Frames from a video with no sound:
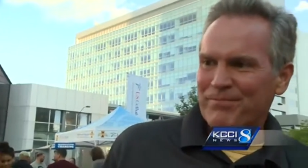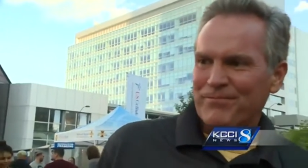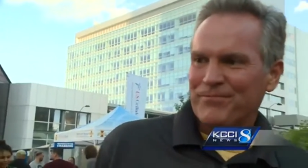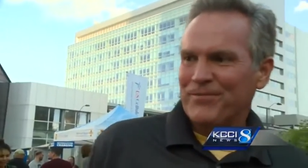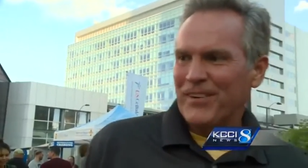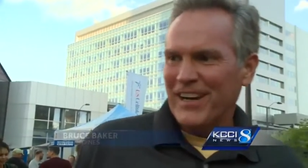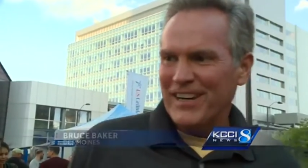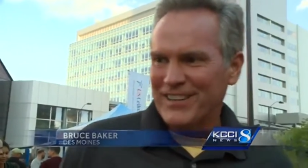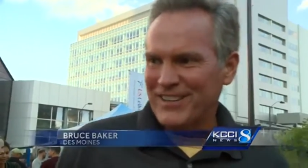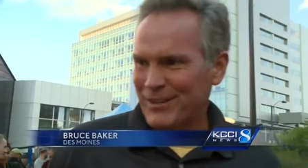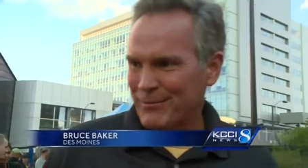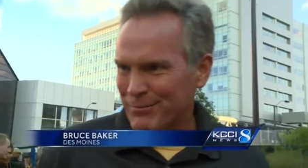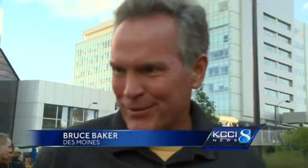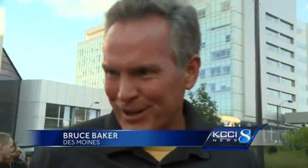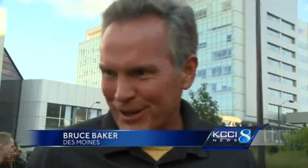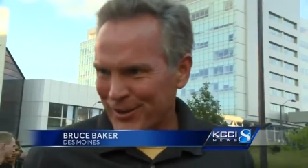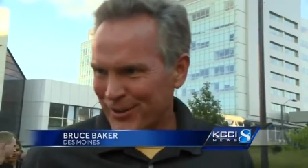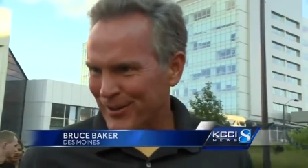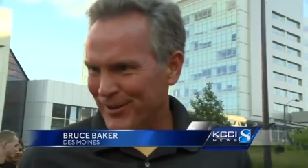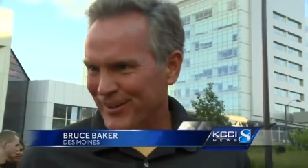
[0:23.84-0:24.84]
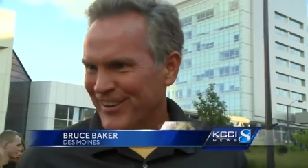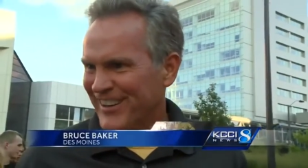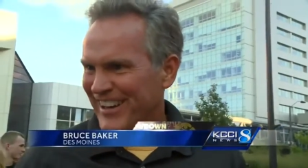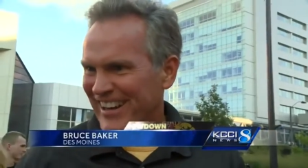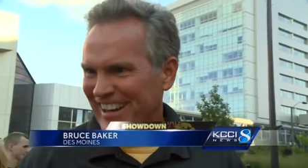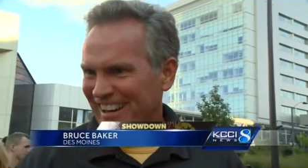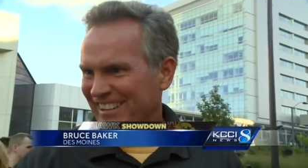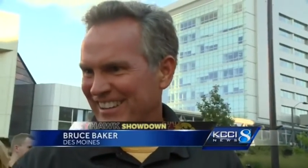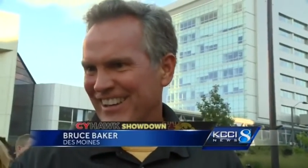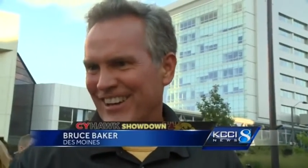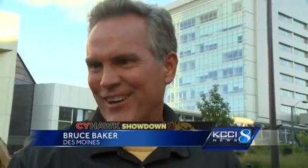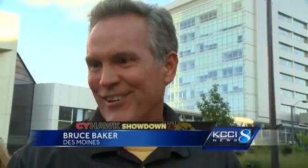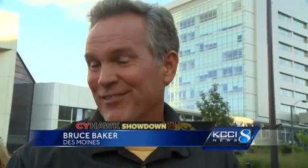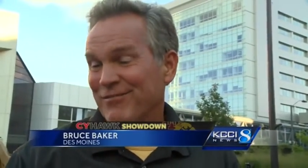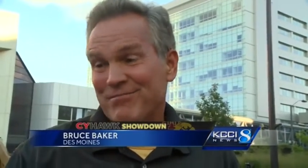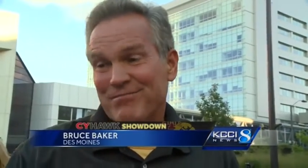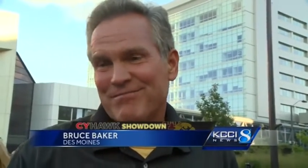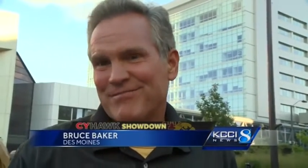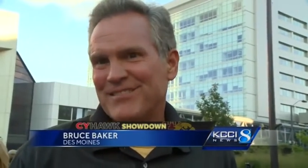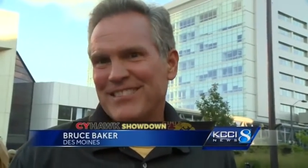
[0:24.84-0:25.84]
fighting your brother. You
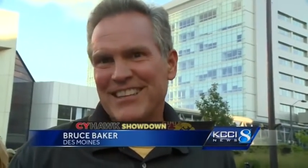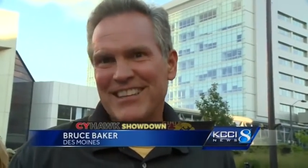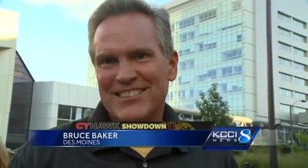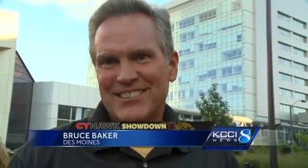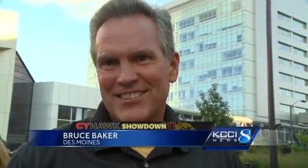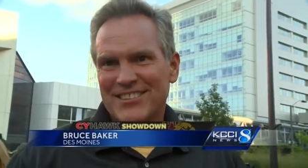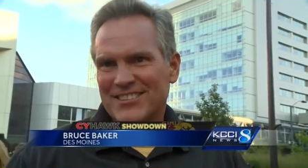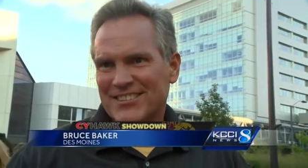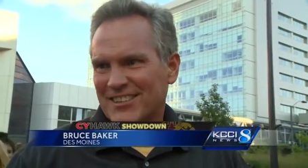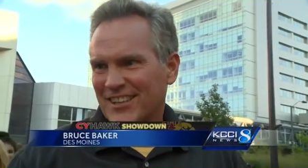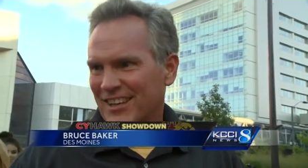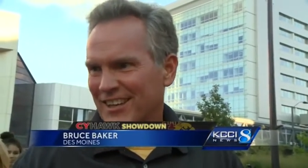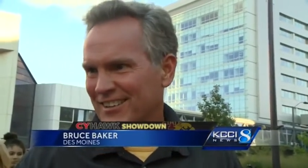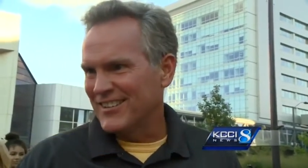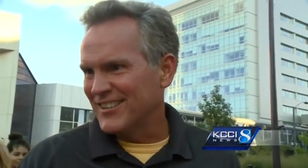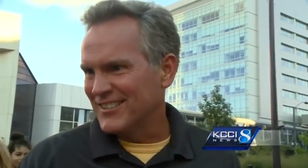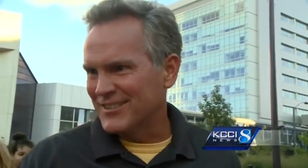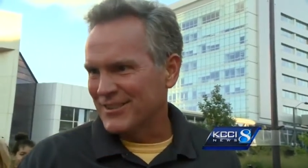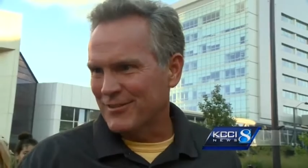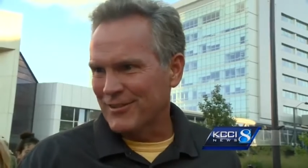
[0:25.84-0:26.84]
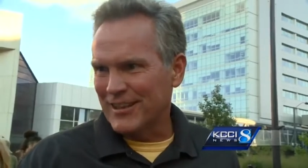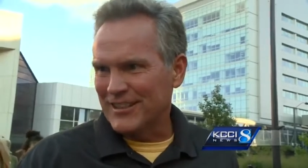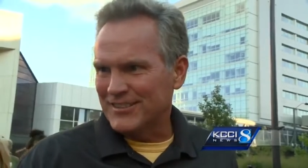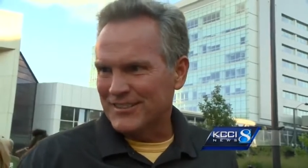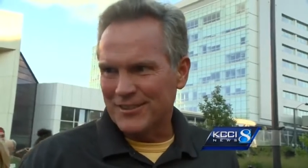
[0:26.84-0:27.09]
know, it's just a, it's a great